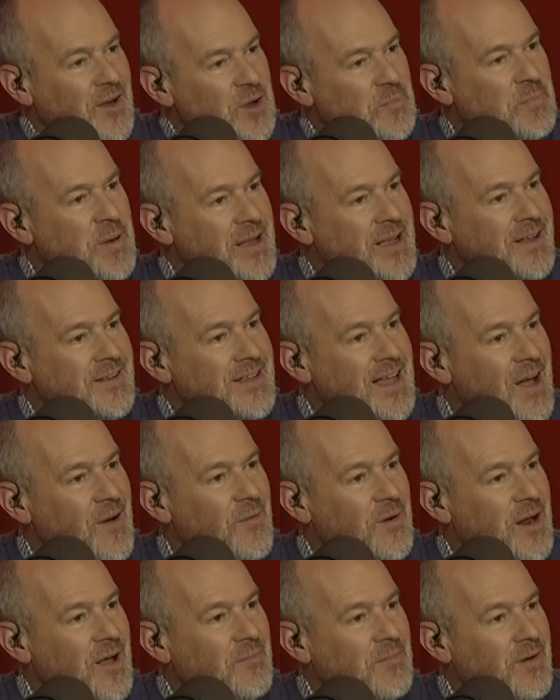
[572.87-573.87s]
Are you picking
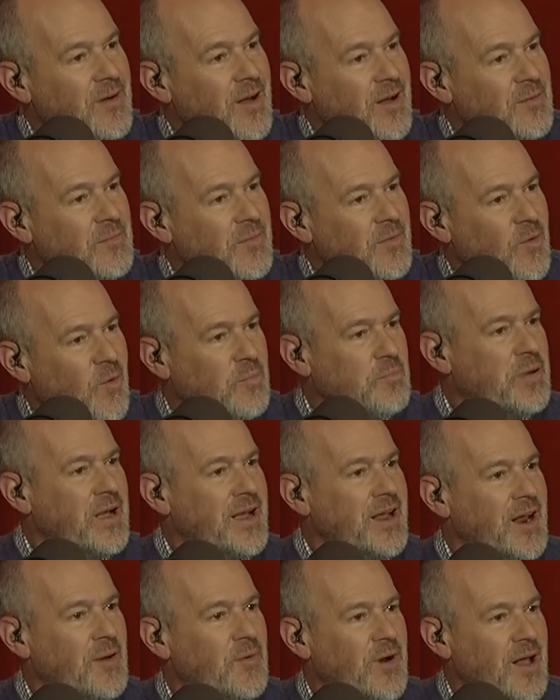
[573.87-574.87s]
down what I'm uh, or
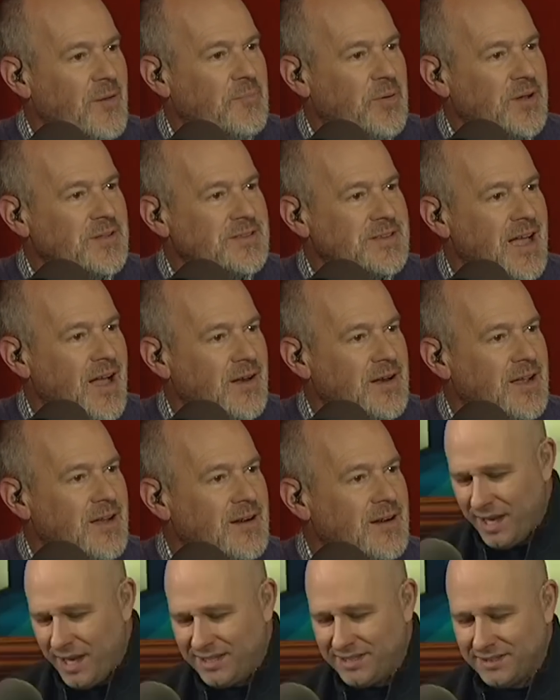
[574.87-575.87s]
picking up I what can, I'm putting down
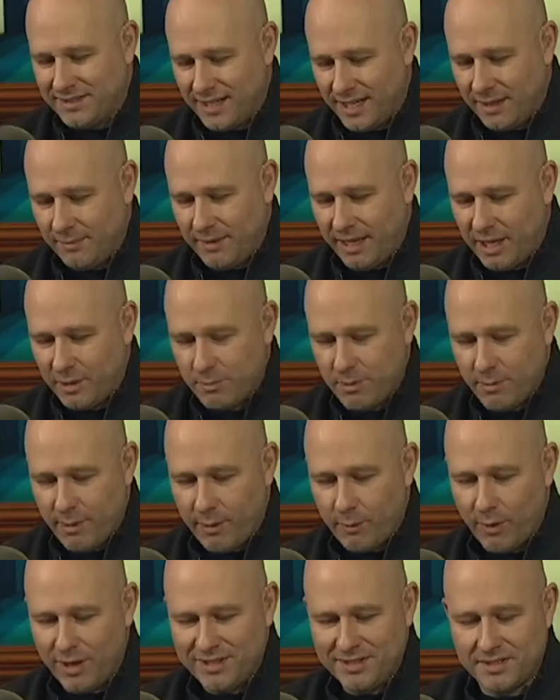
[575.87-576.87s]
West team. They could be
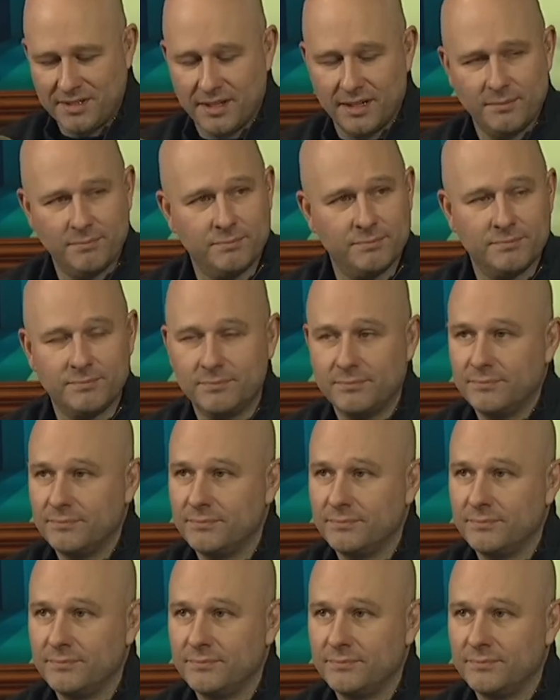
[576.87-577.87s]
my West team. Why
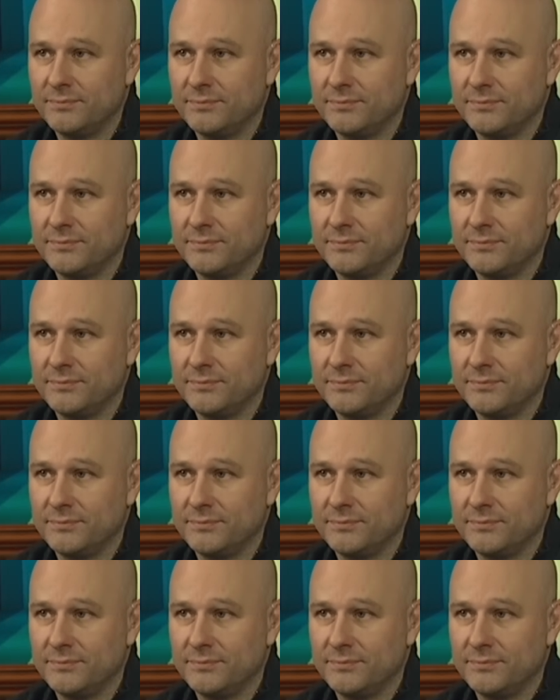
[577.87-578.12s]
not?